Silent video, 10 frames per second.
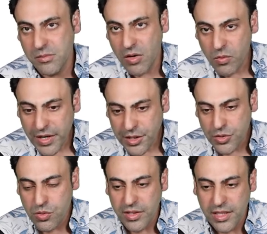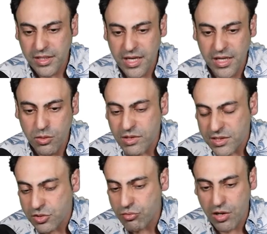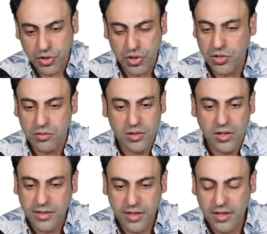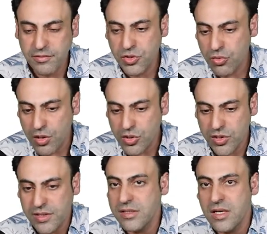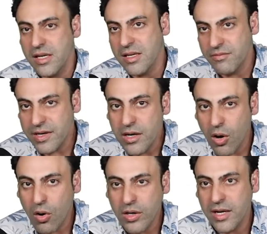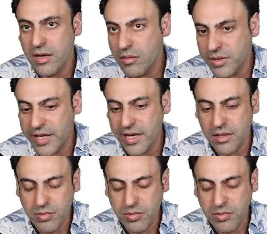But when you do it in the Lewis structure or other kind of structures, it's going to get very hard and complicated.